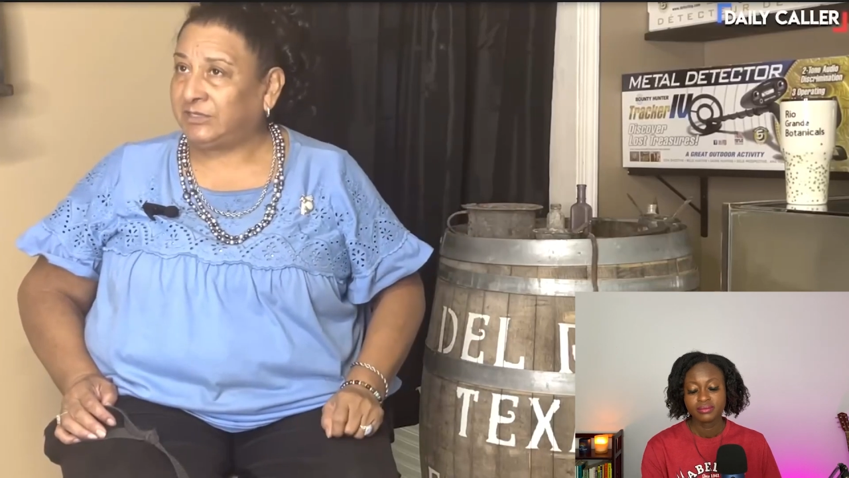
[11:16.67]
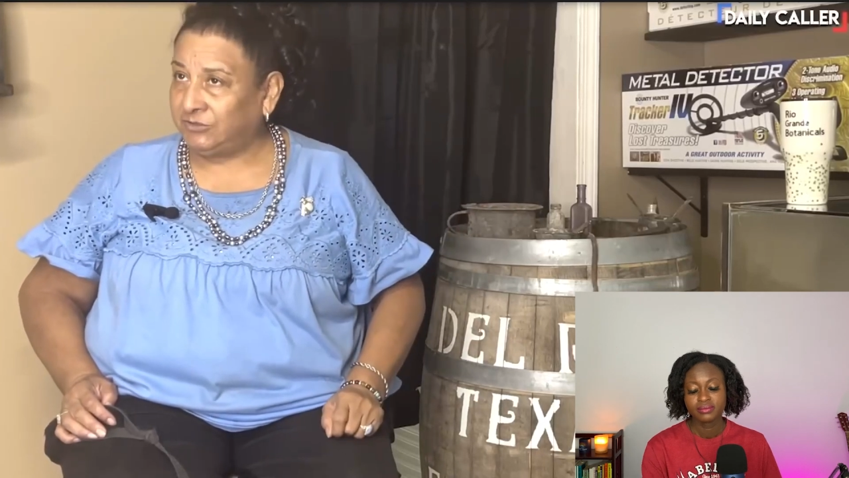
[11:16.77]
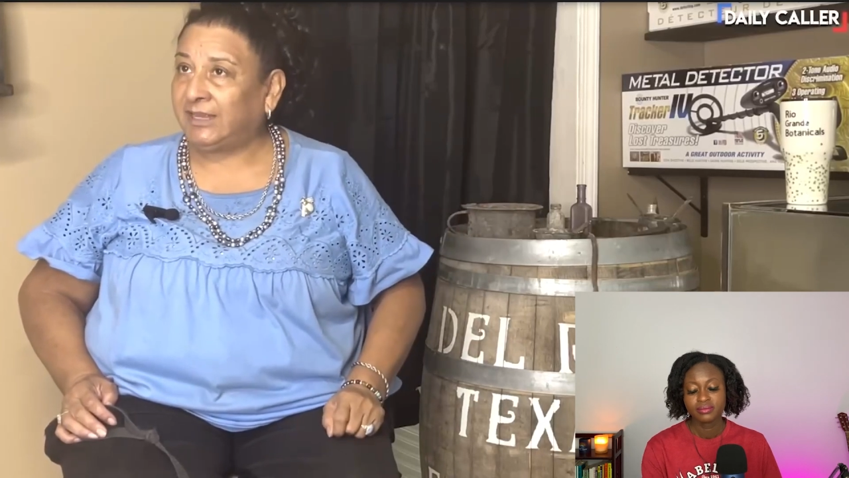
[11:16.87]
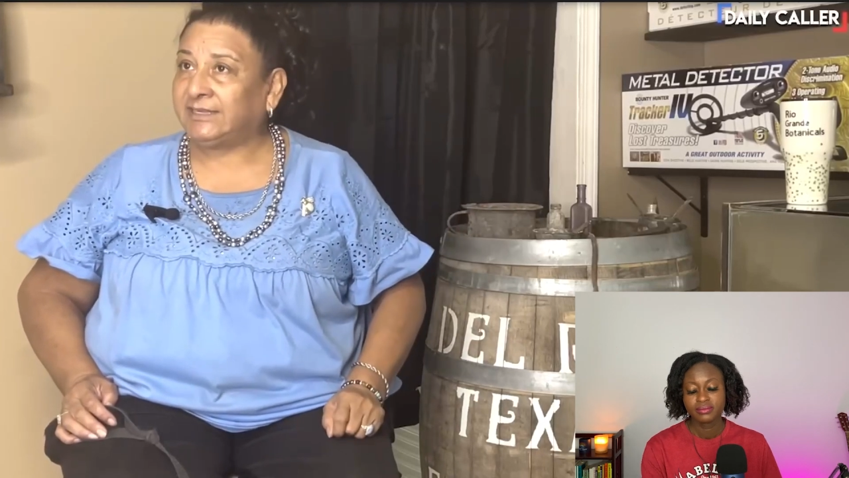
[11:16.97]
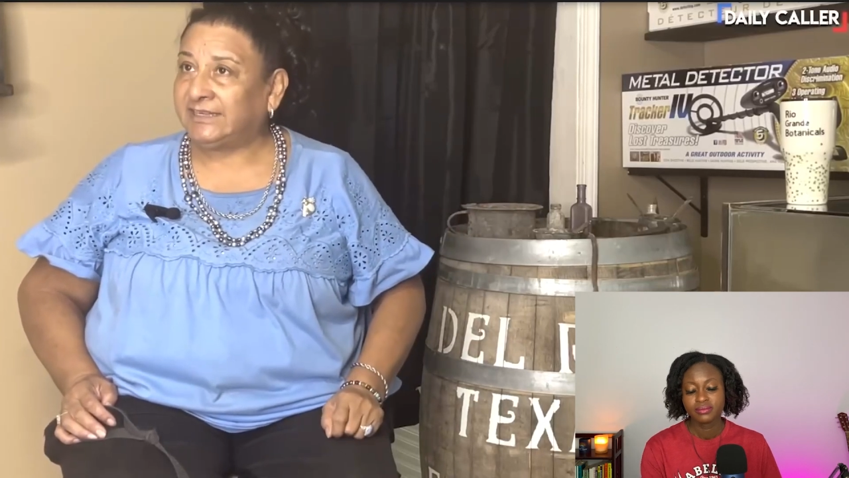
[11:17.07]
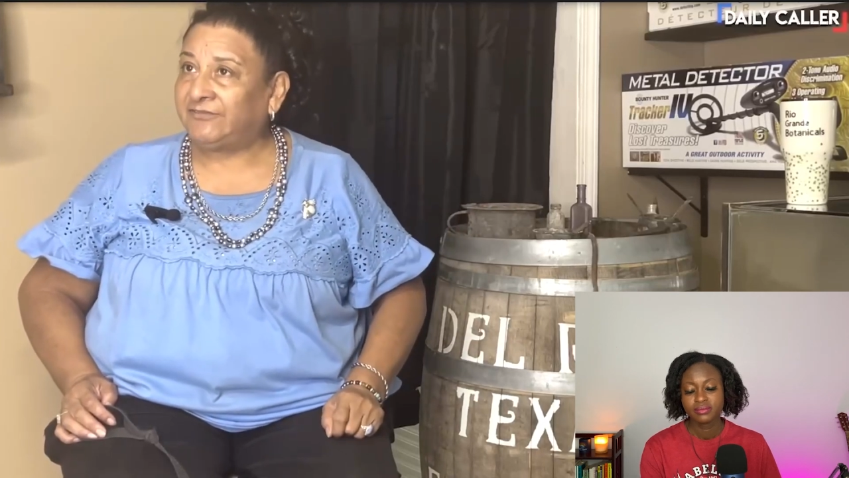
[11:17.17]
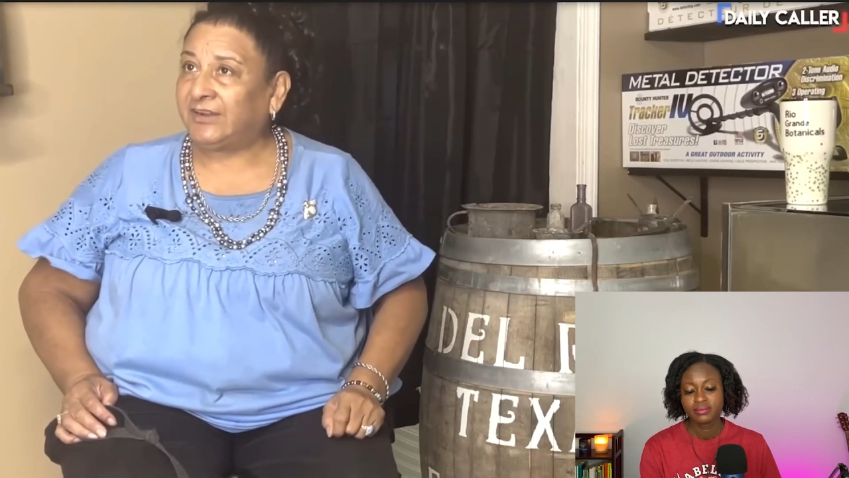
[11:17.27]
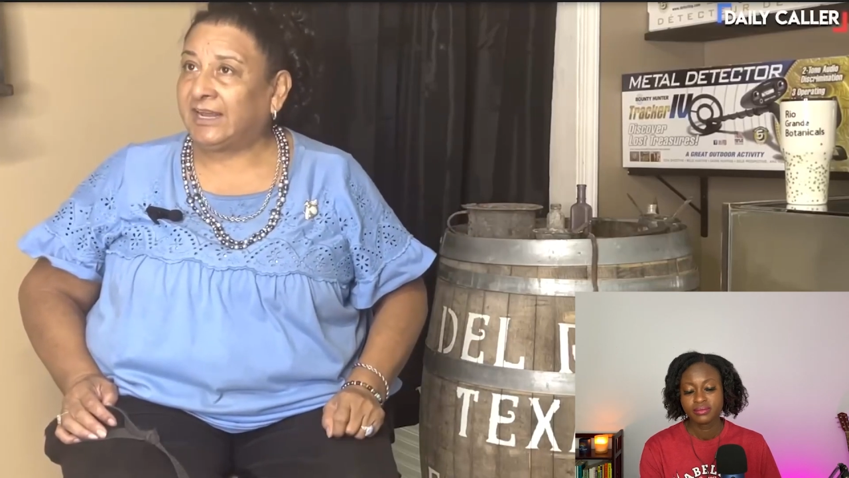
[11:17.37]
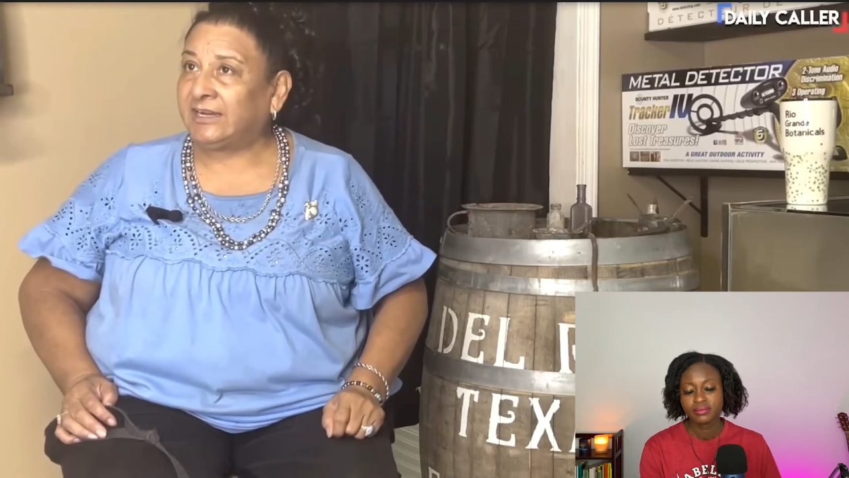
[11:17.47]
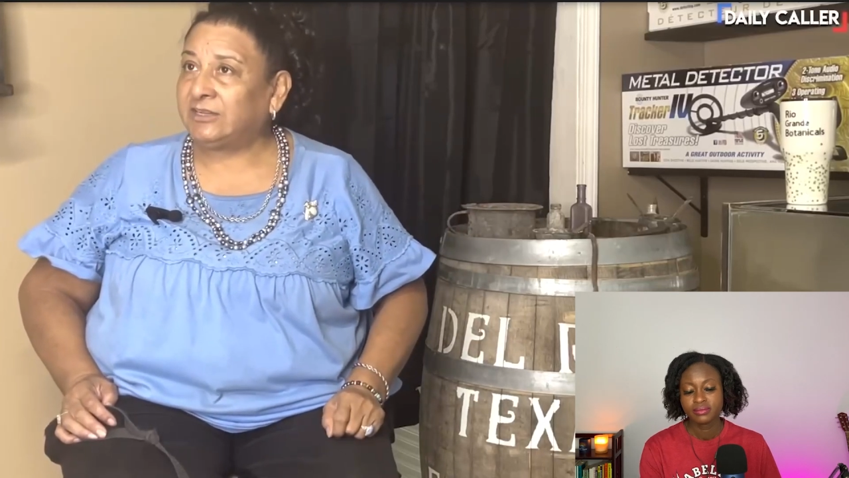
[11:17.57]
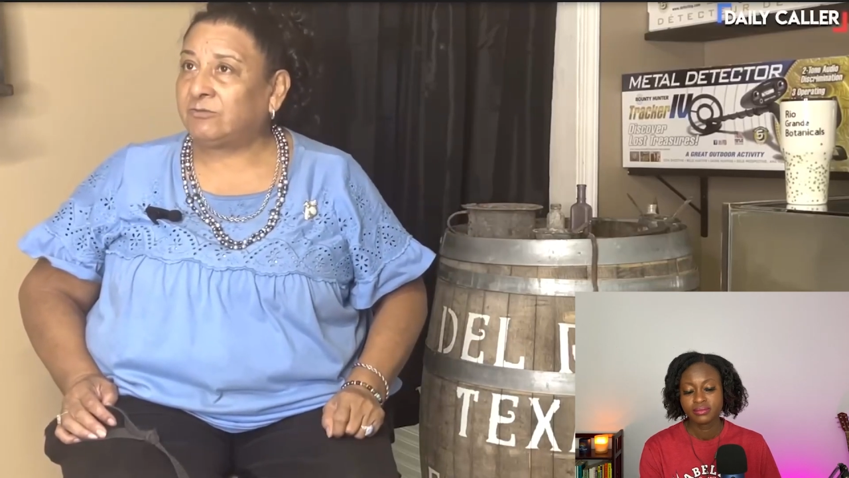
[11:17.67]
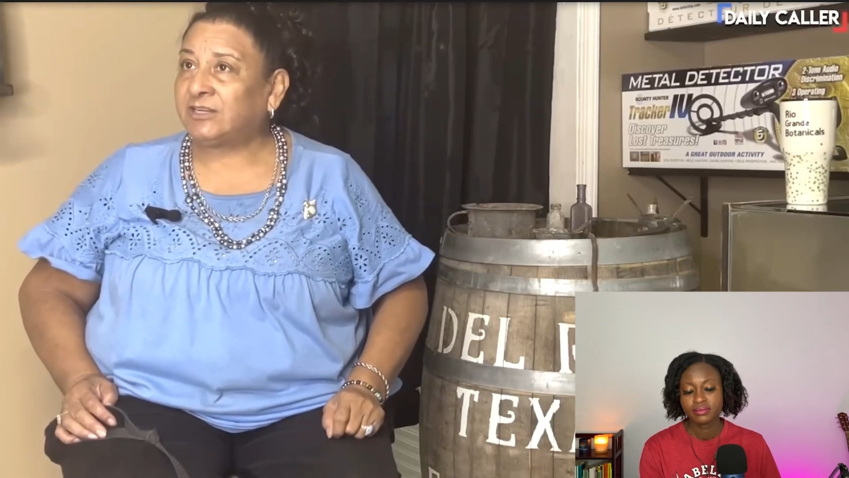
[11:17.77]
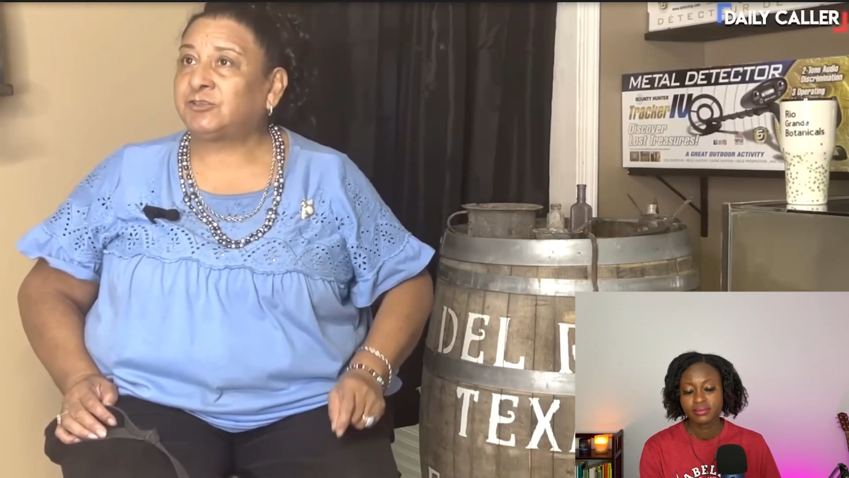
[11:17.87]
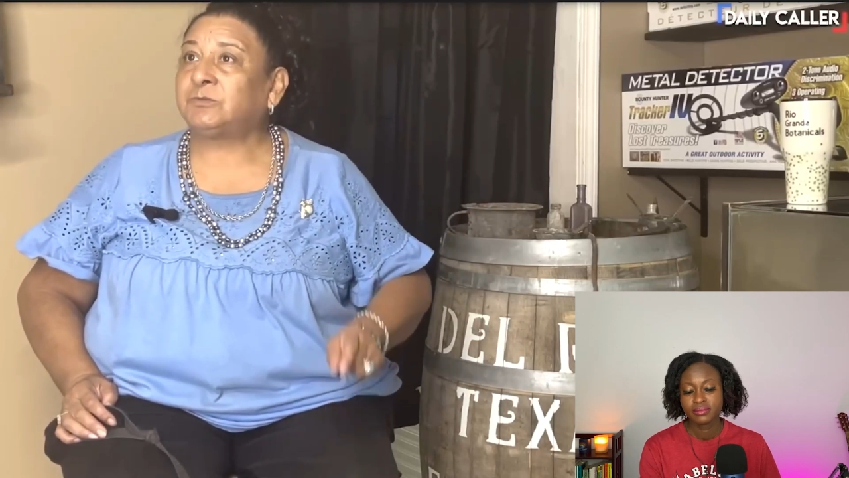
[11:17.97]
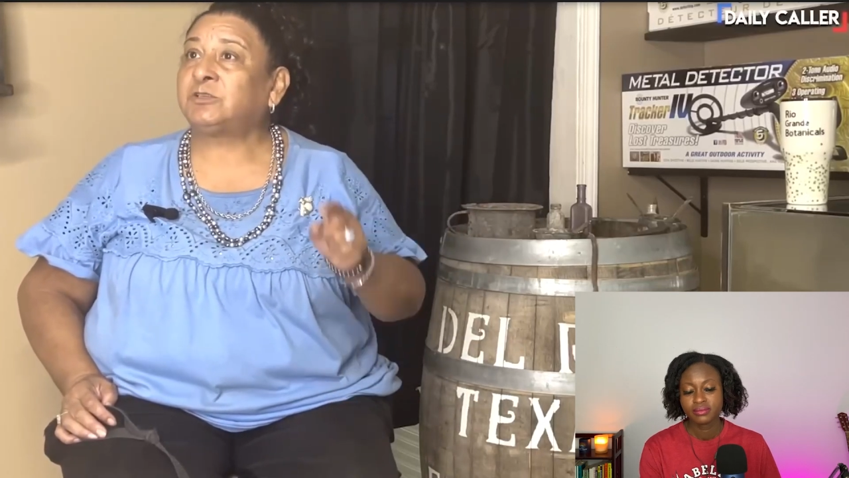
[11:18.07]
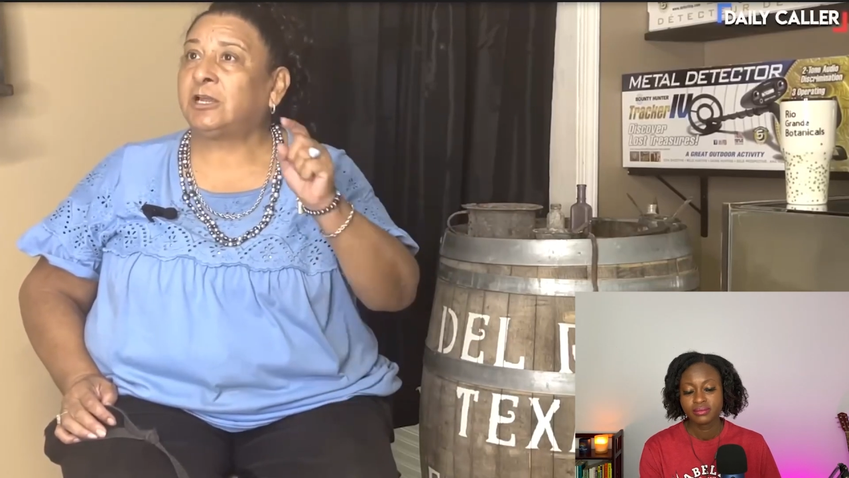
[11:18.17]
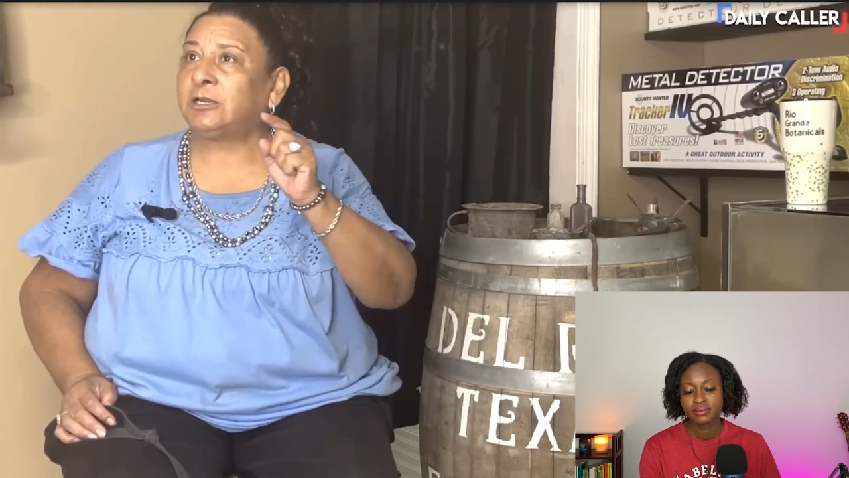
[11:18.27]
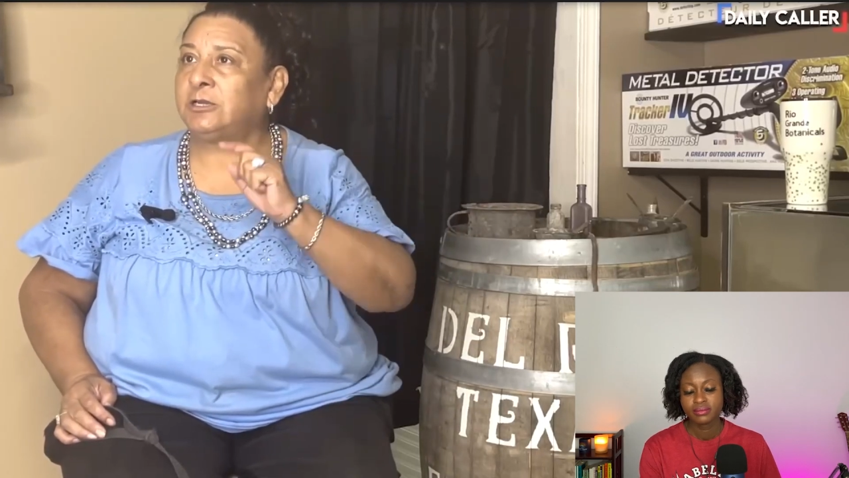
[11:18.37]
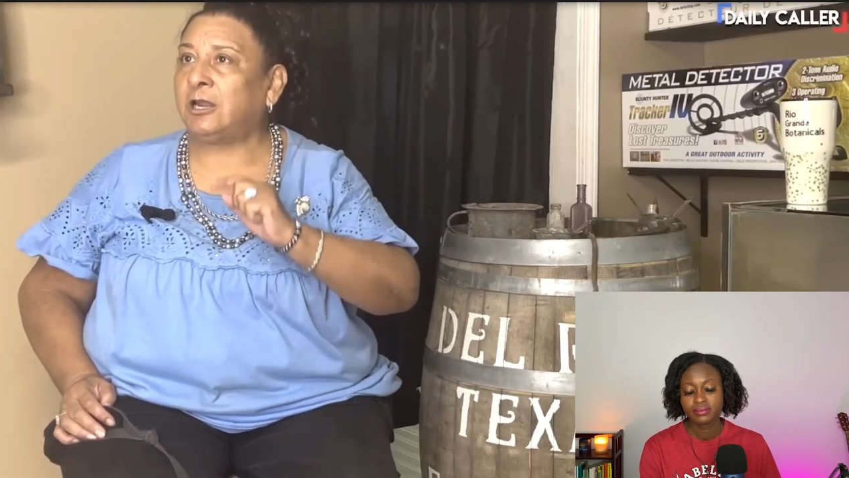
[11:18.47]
but do they defecate in the restrooms?